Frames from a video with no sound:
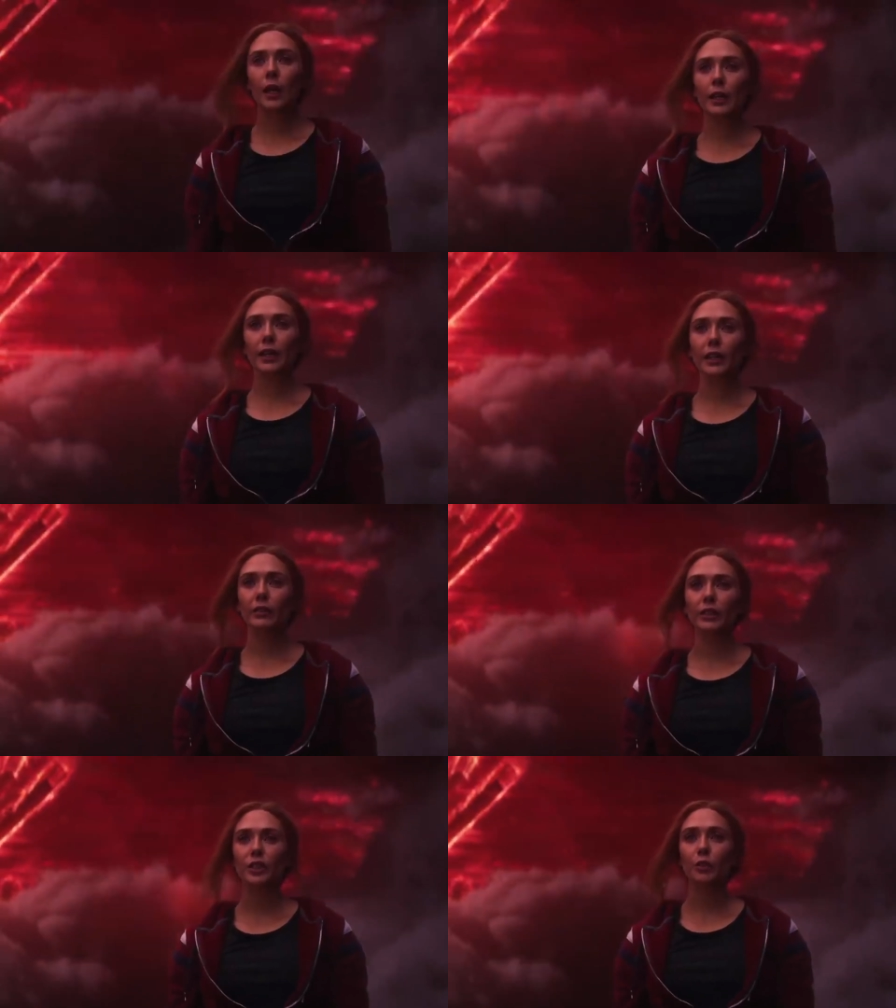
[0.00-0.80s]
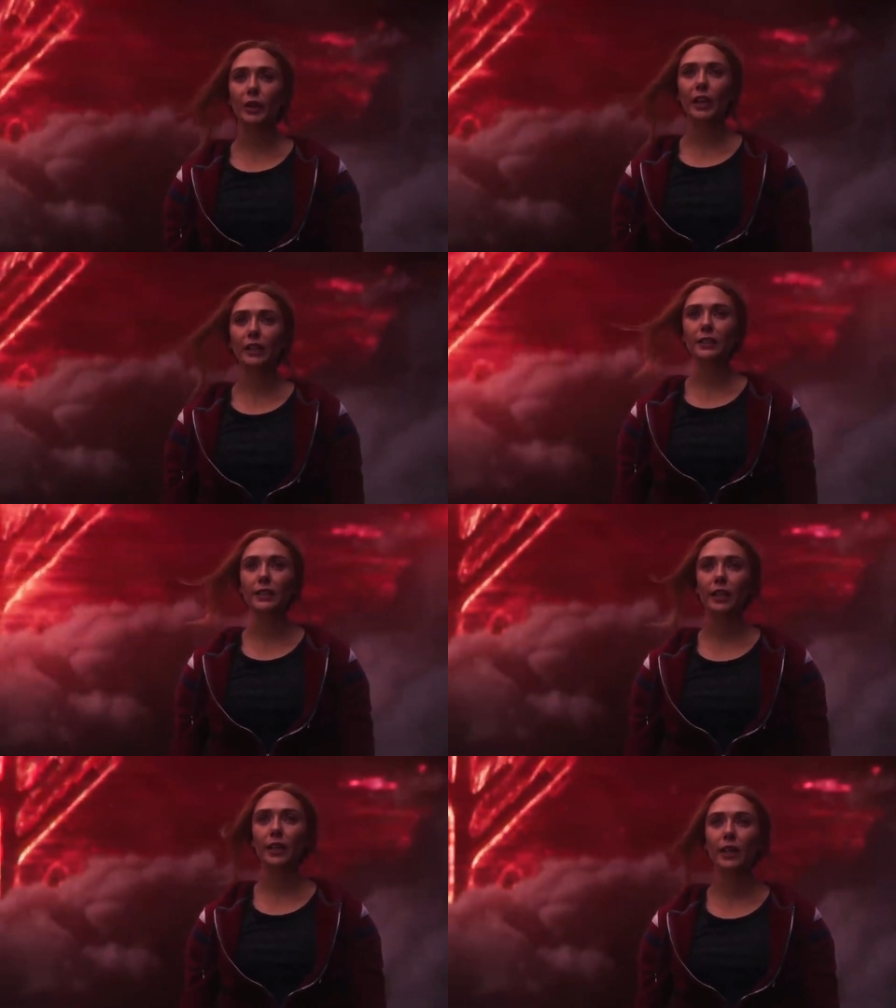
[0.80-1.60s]
In a given
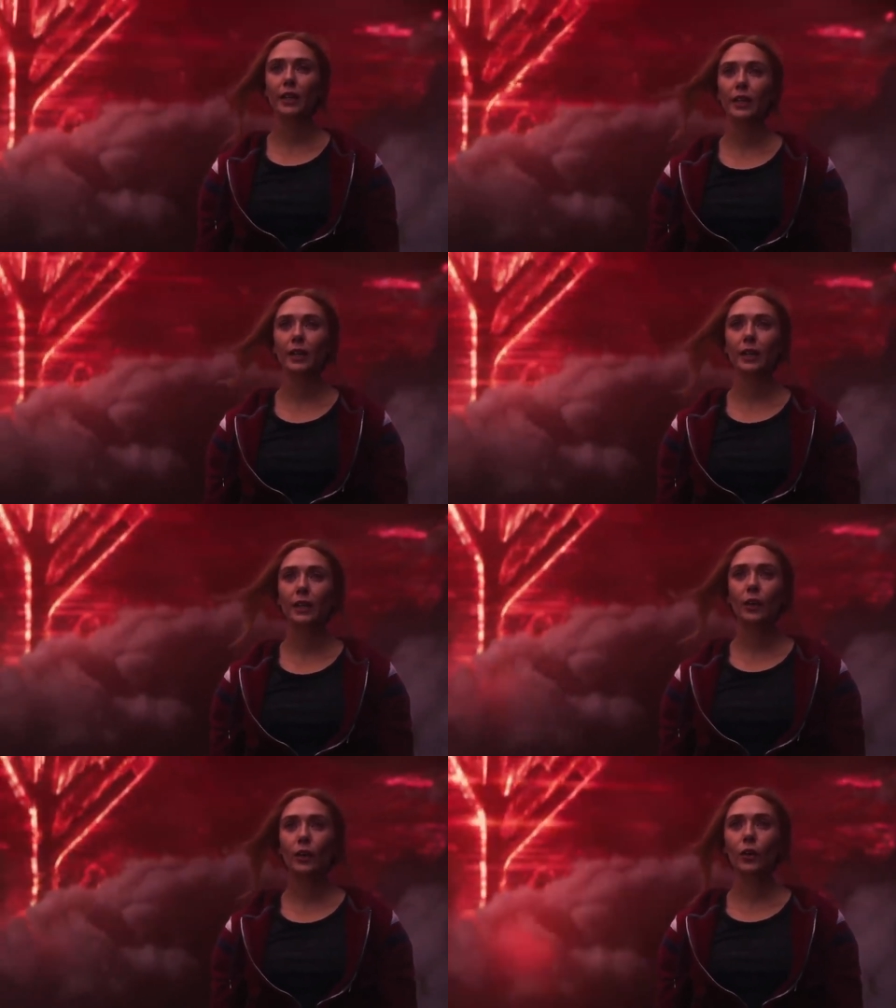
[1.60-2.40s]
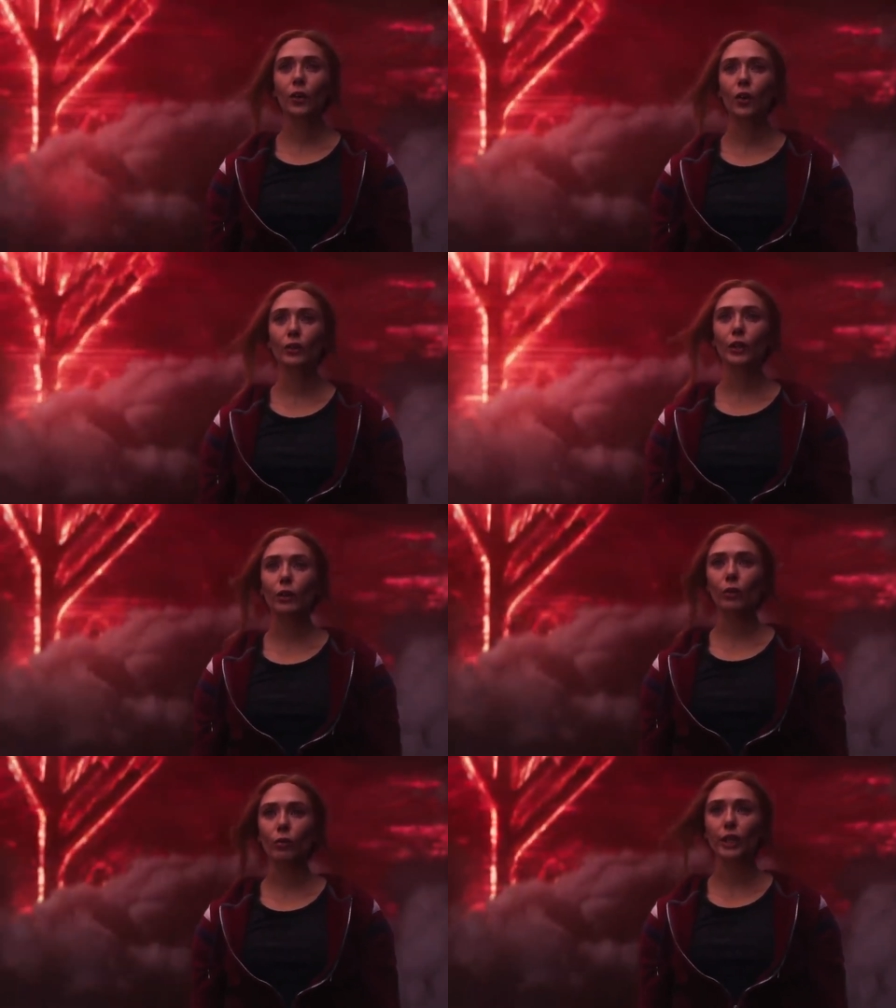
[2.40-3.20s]
space,
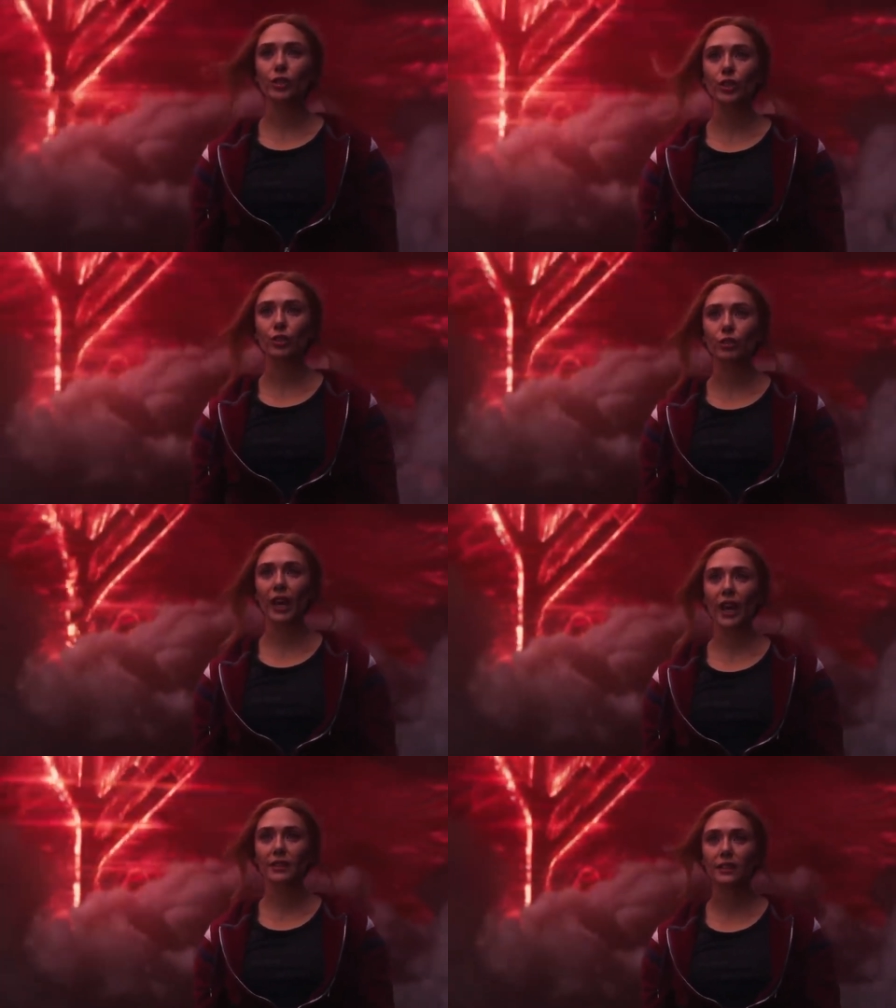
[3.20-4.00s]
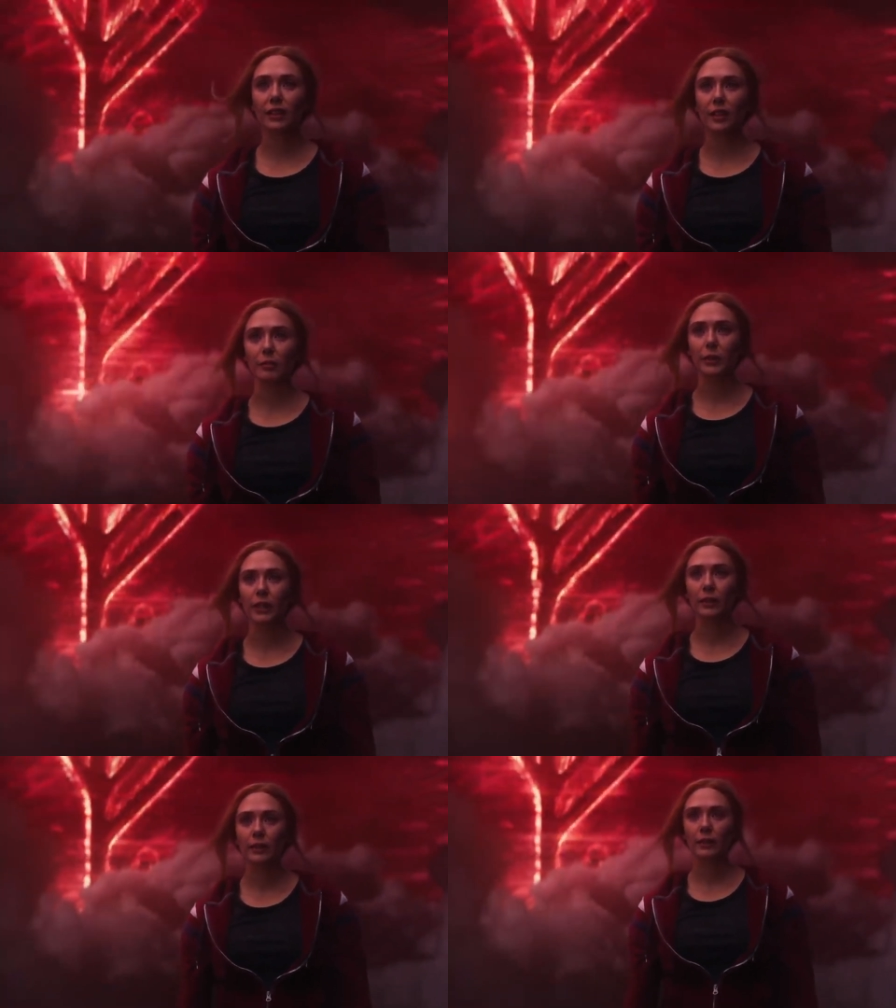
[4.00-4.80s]
only the witch who cast
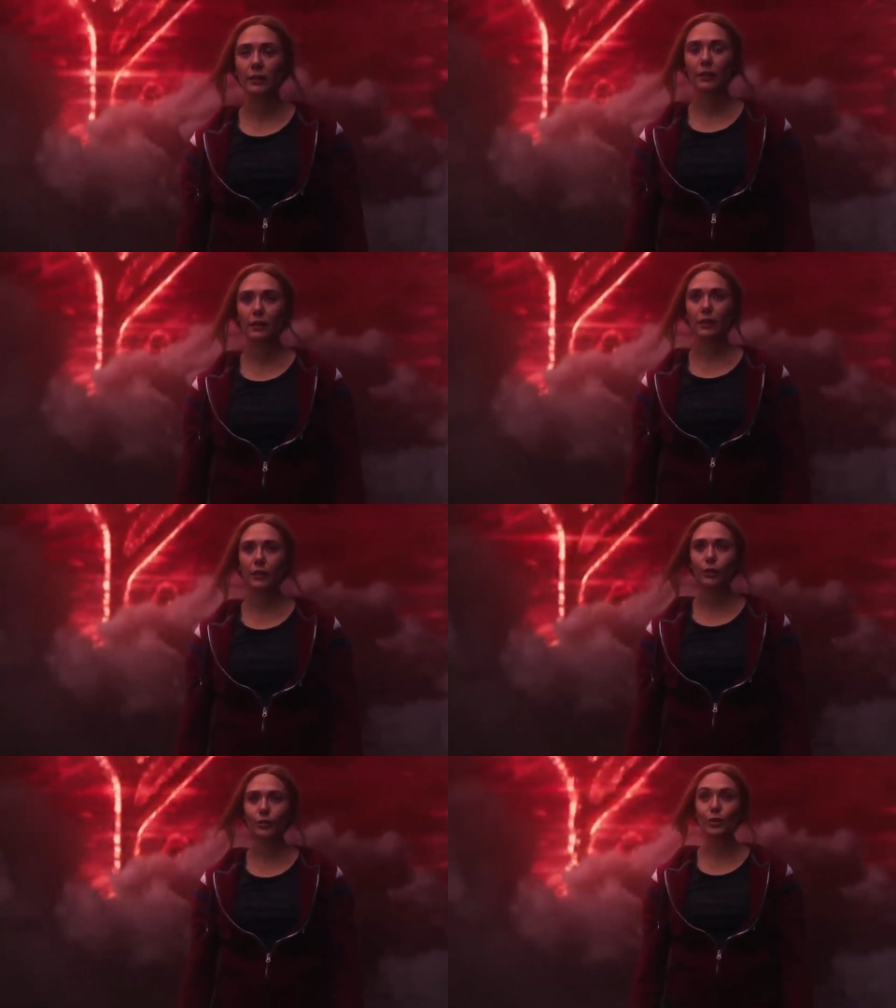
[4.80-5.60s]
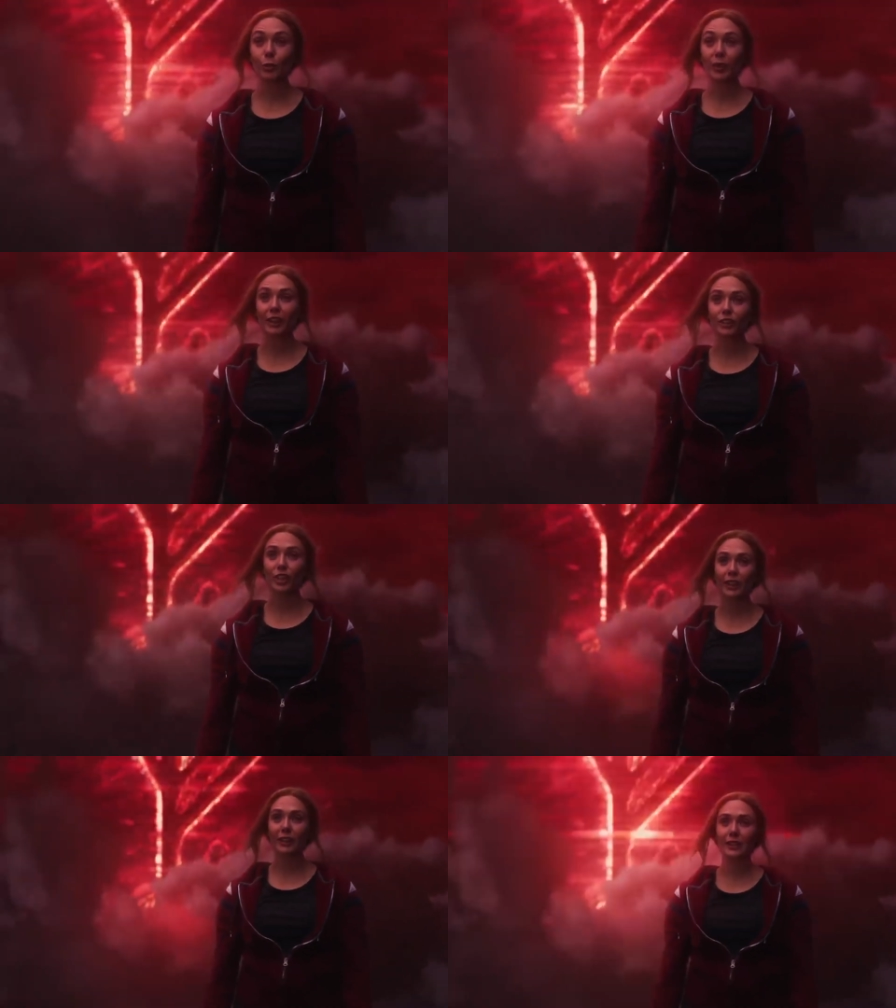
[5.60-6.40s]
them can use her
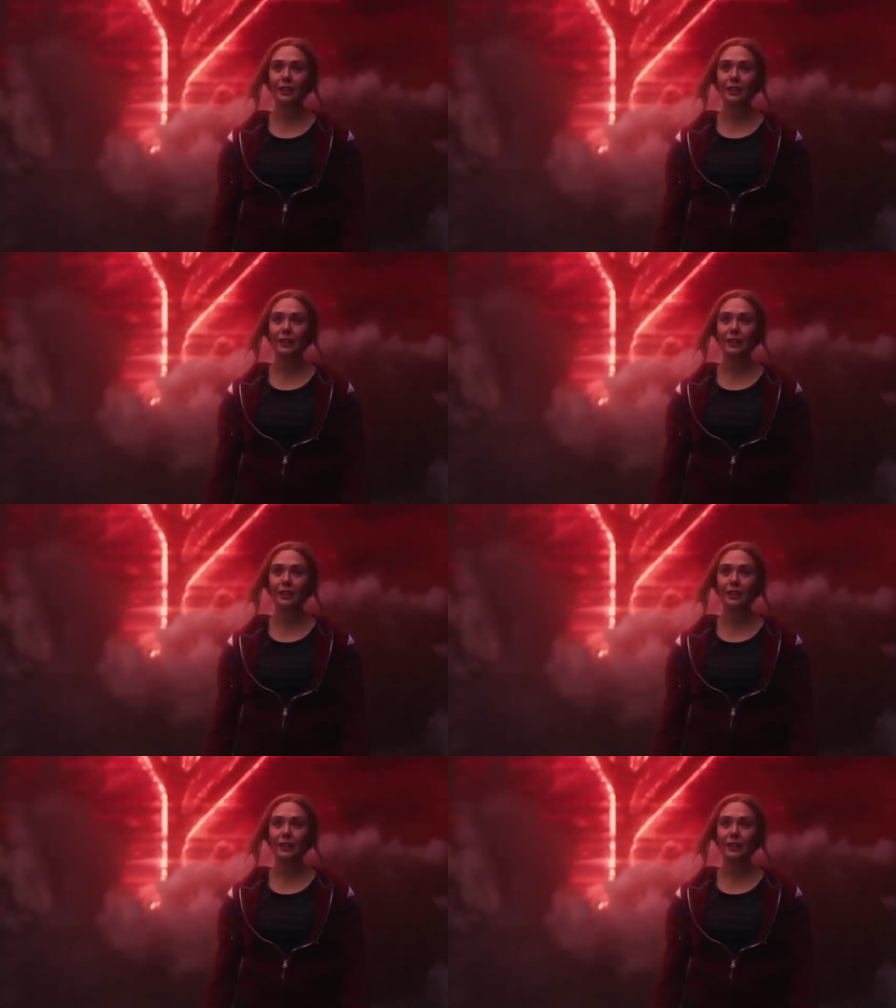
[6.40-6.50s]
magic.